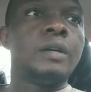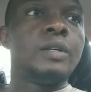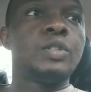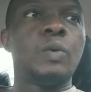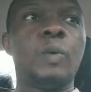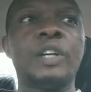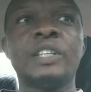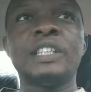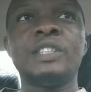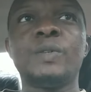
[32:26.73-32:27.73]
So what
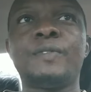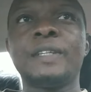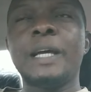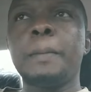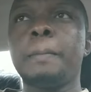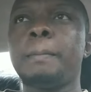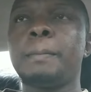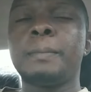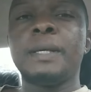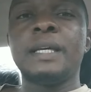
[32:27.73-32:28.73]
does it do for them?
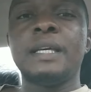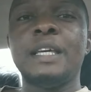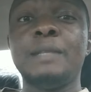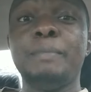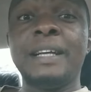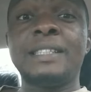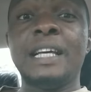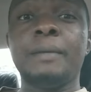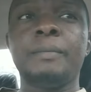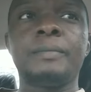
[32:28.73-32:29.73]
It makes
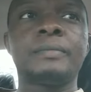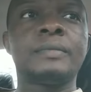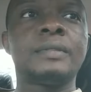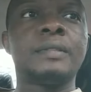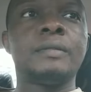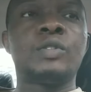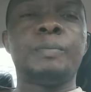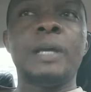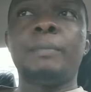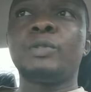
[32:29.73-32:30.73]
them to
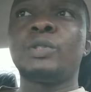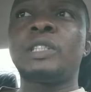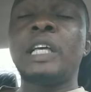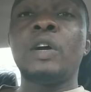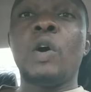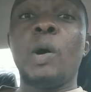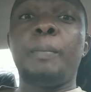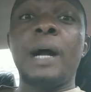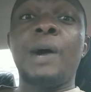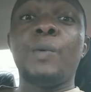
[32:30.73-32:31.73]
be able to stay
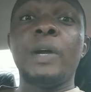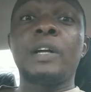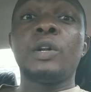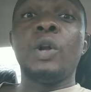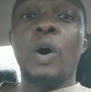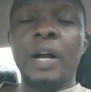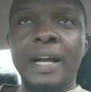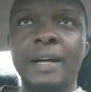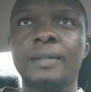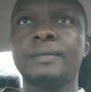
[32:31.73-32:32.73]
up awake longer.